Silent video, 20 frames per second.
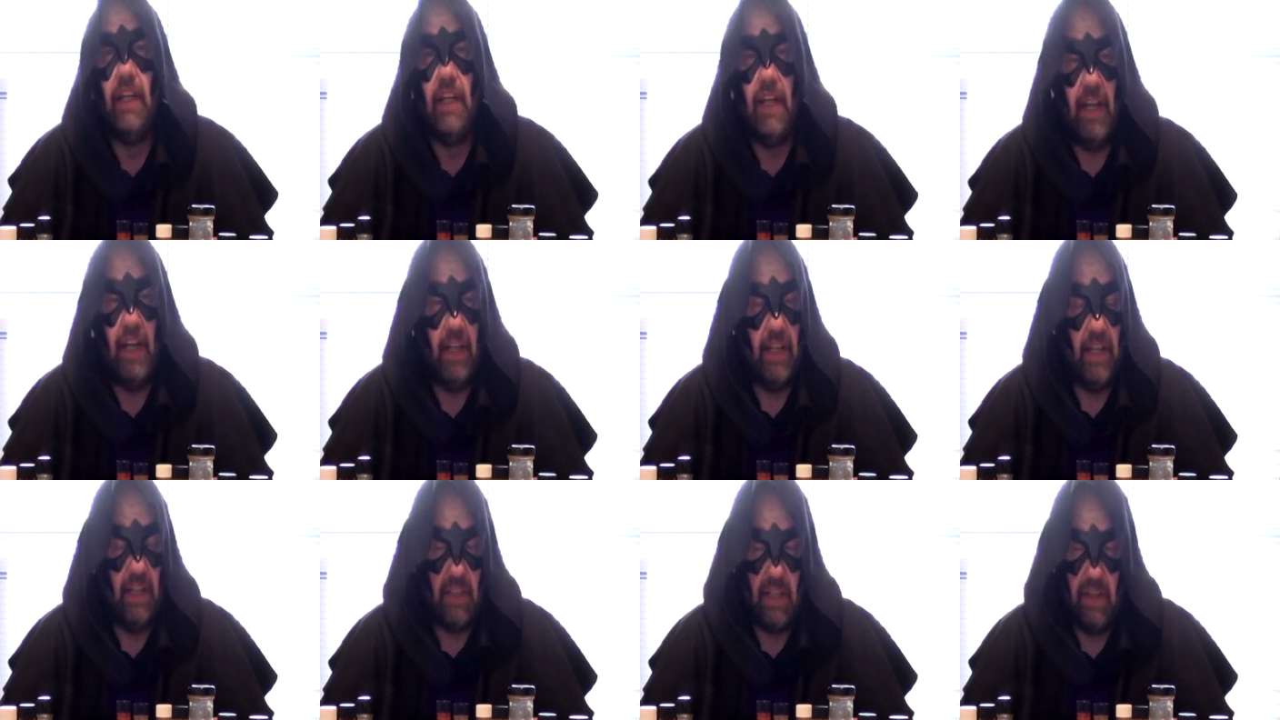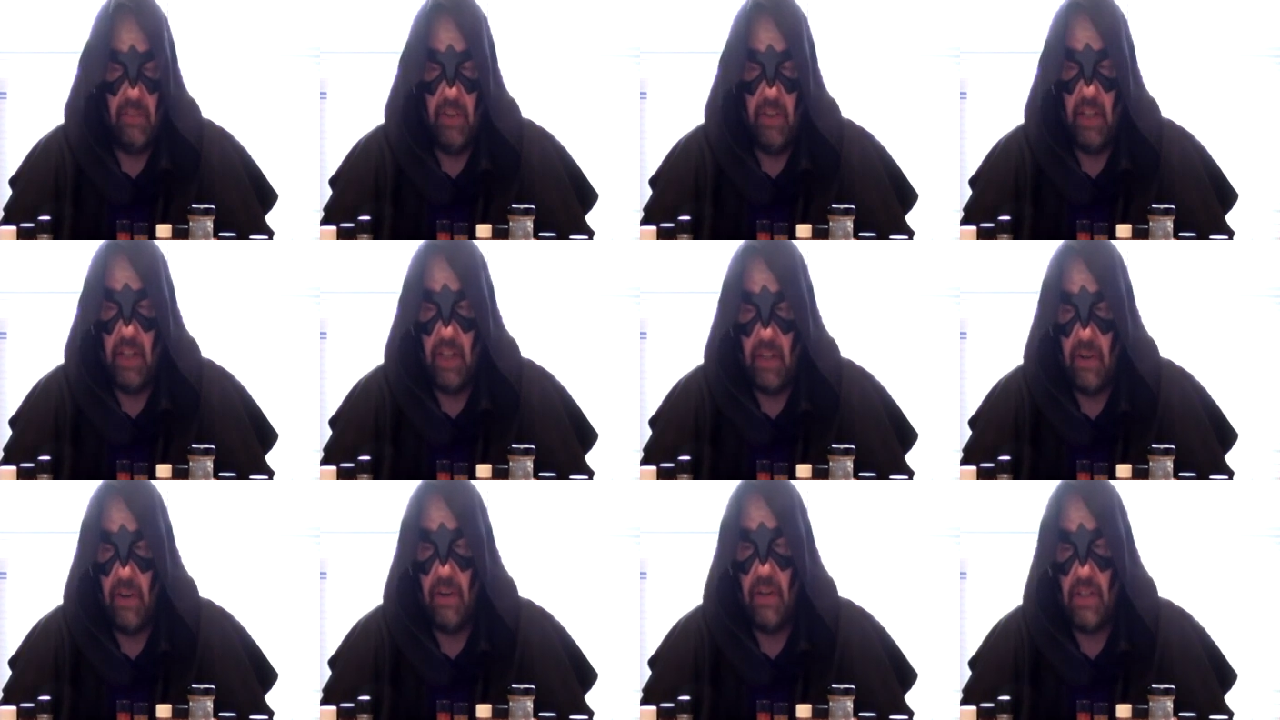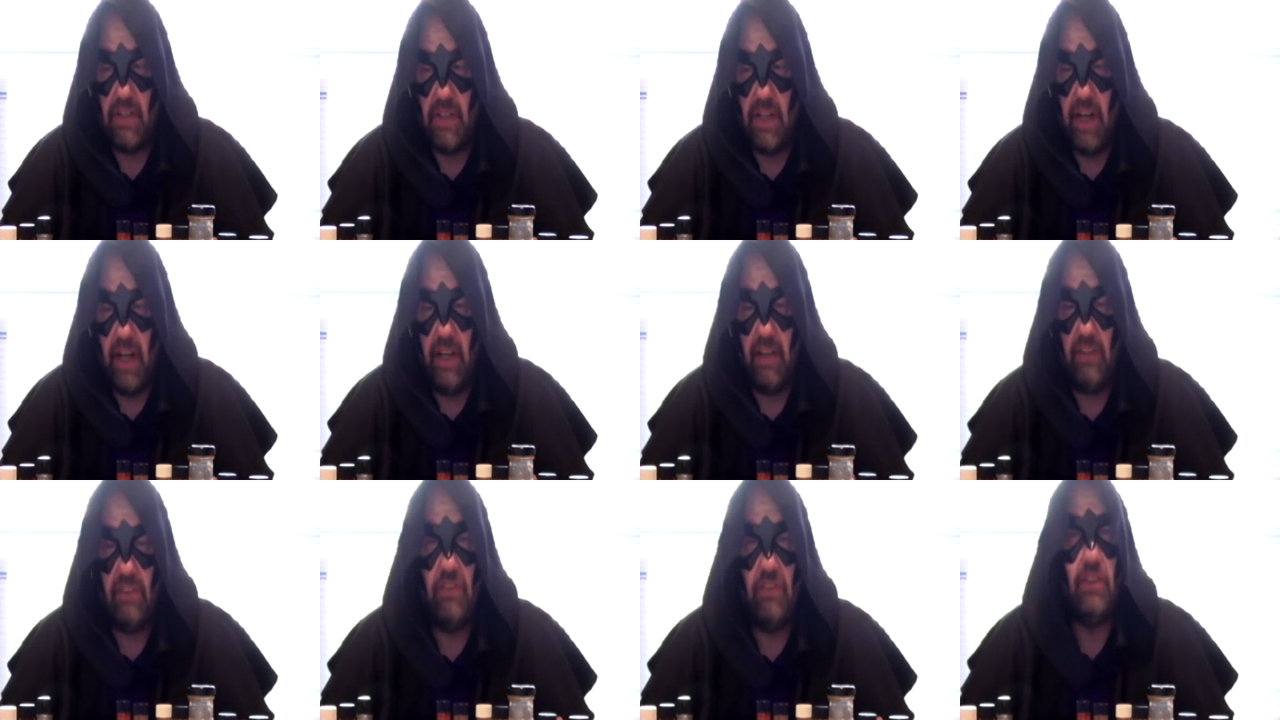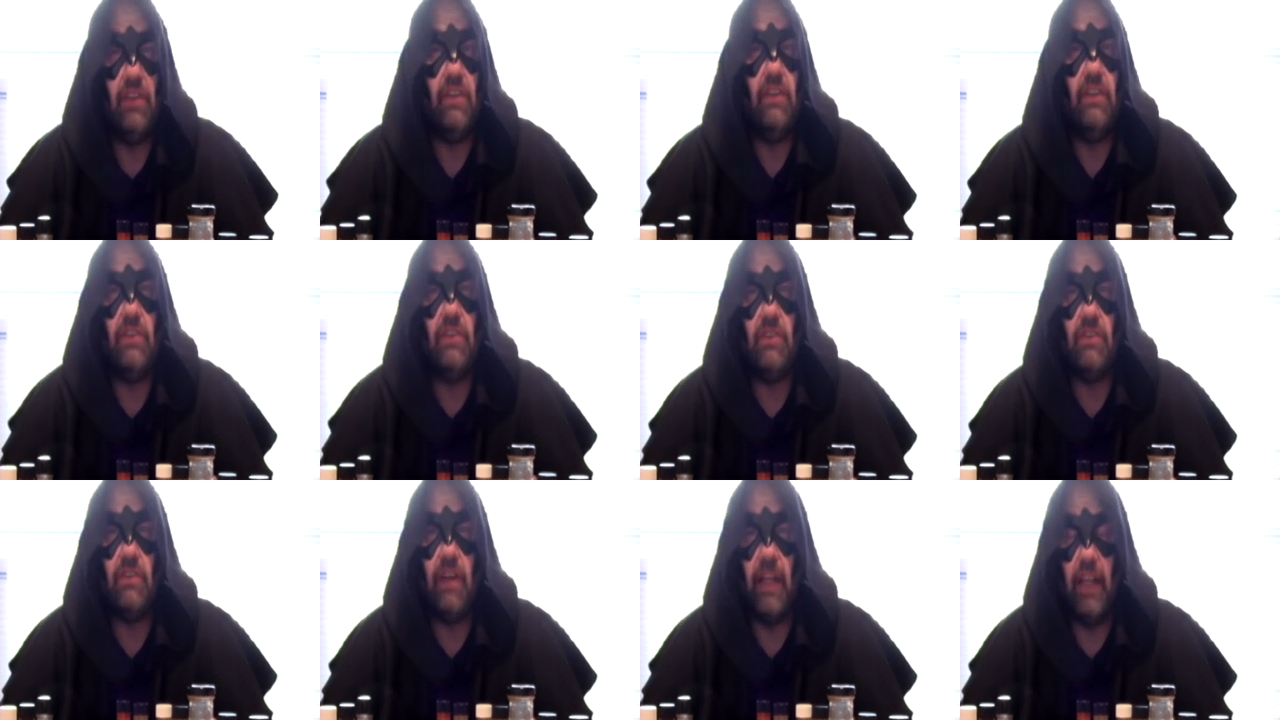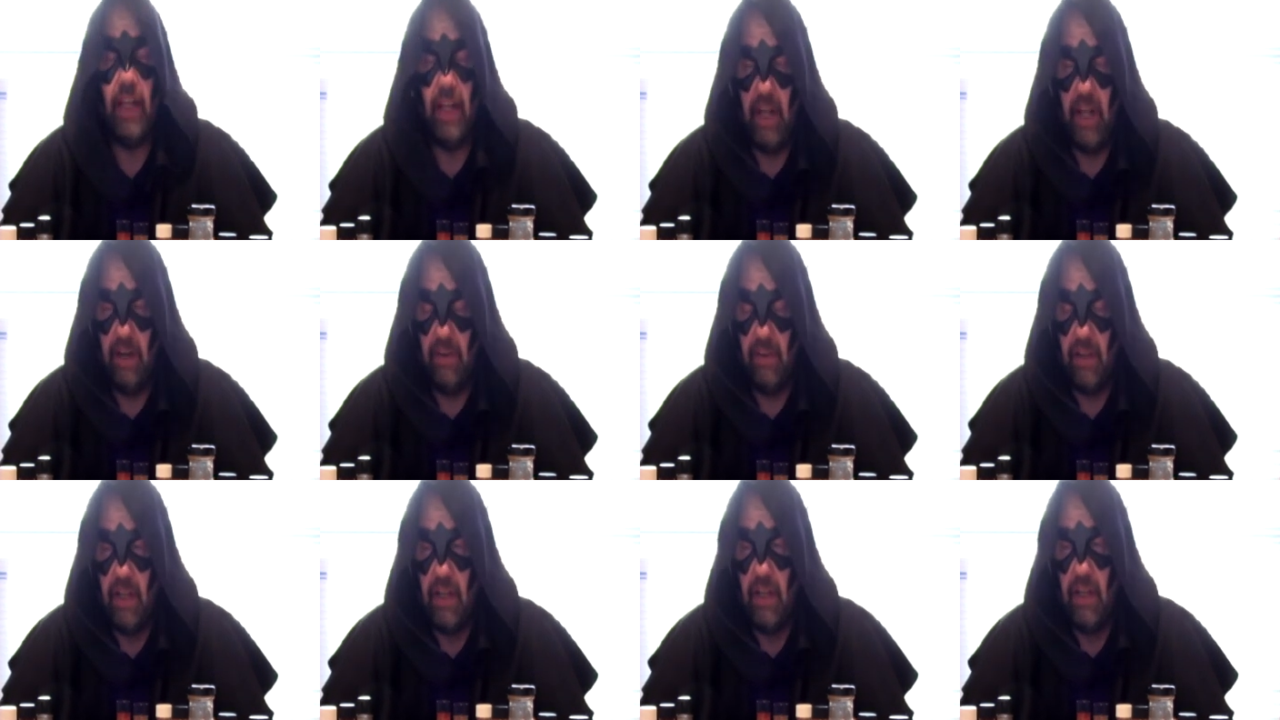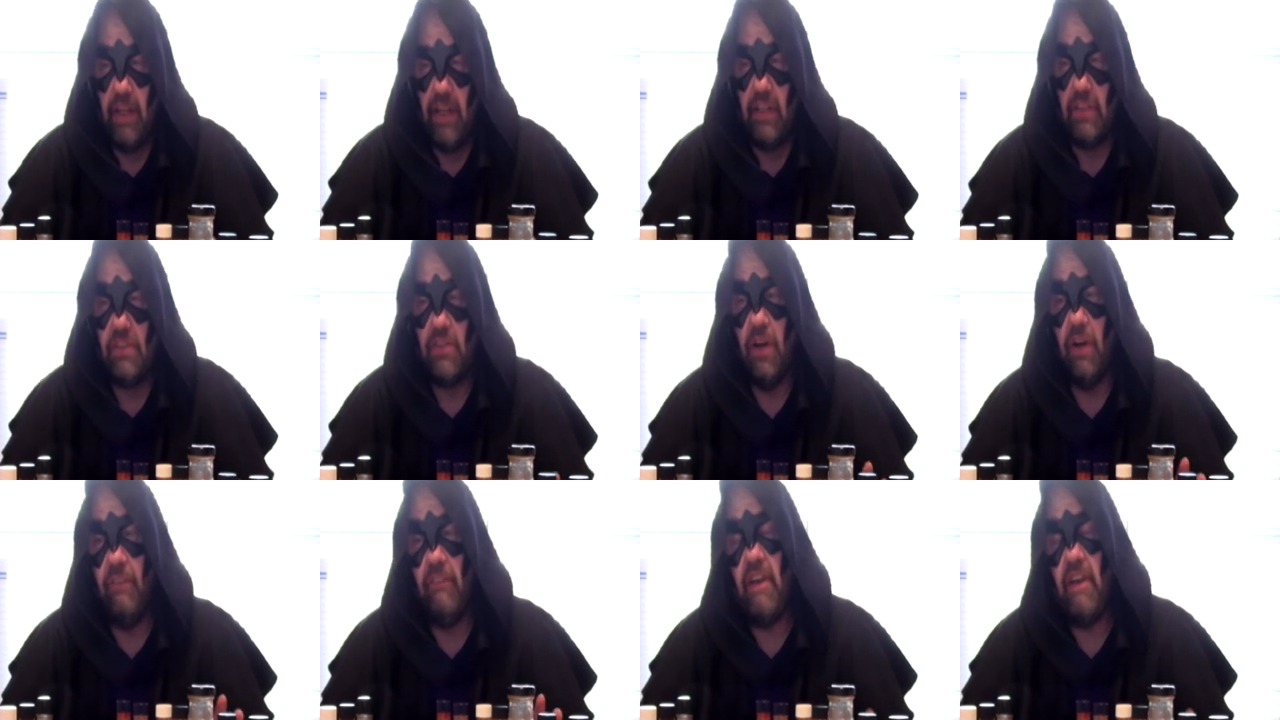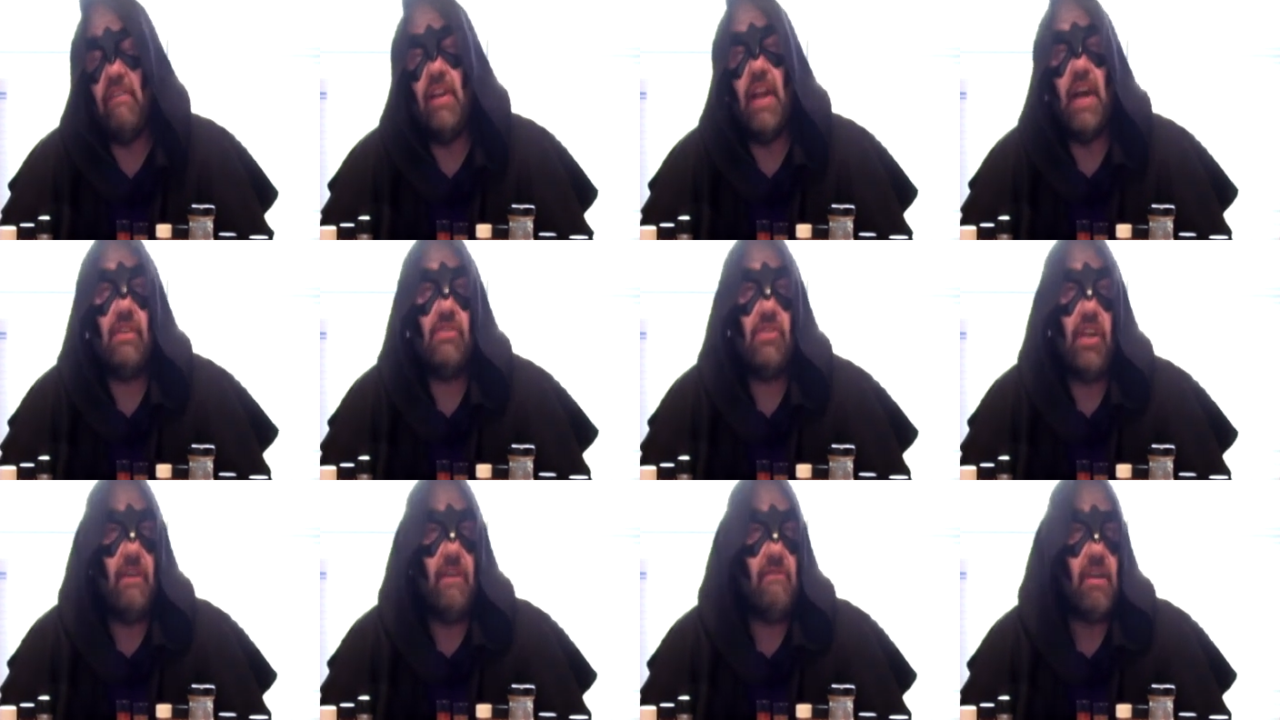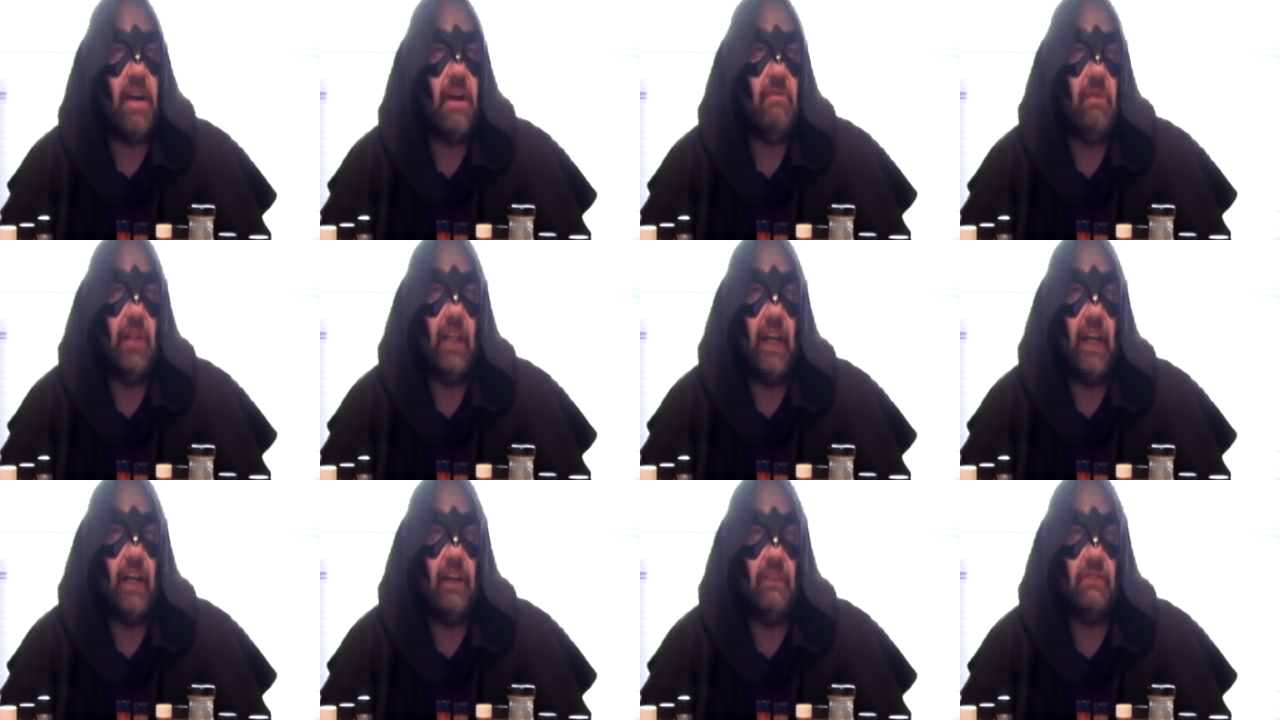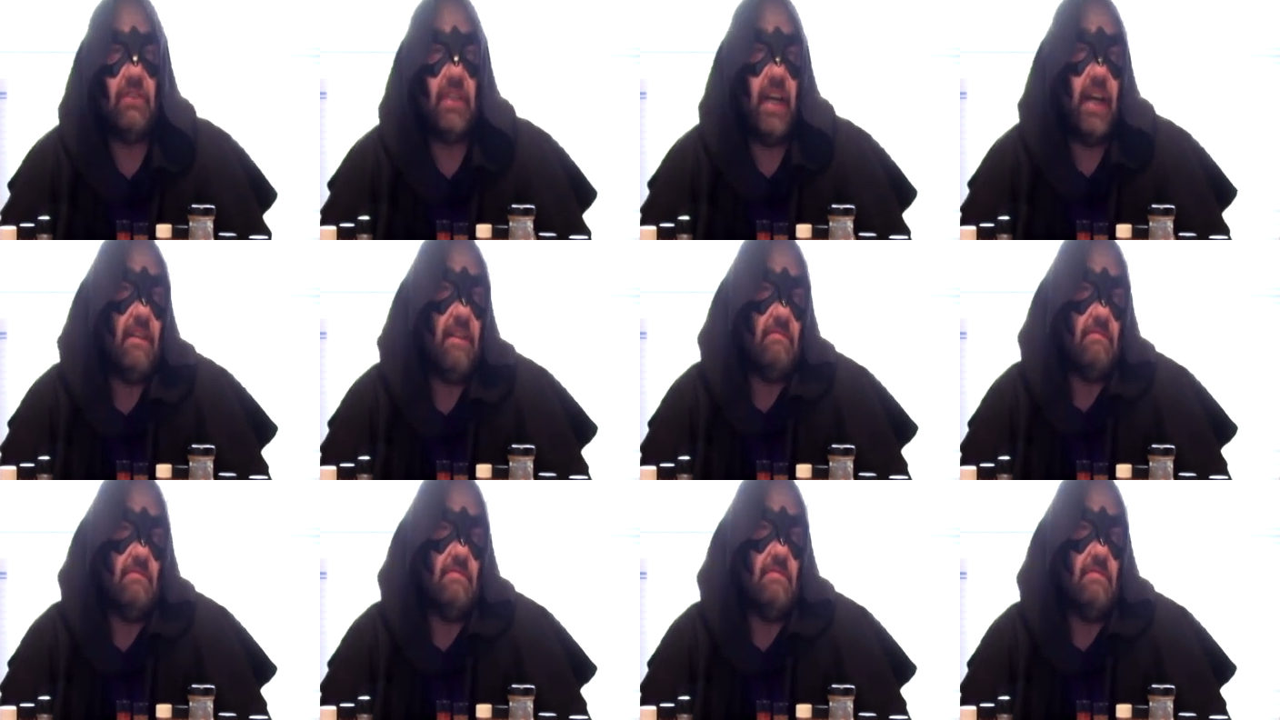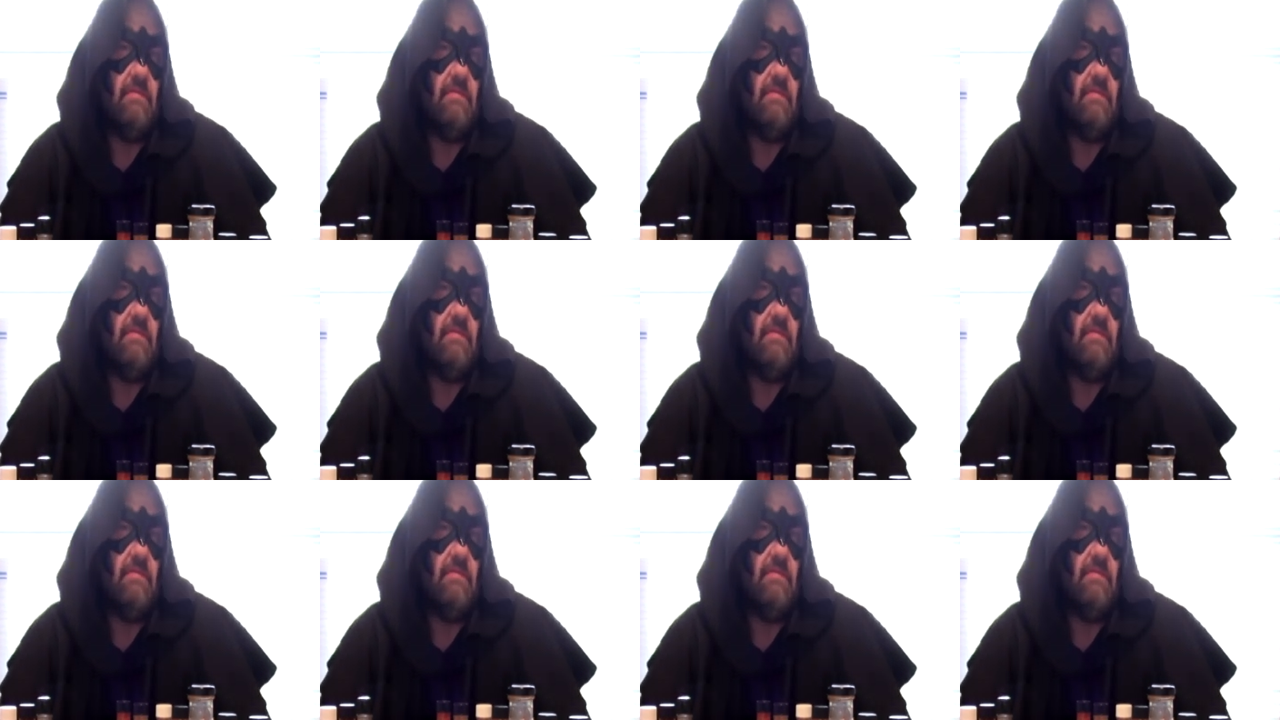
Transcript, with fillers: And I uh, definitely encourage you guys to, to try that out. So maybe next time around we'll have 10.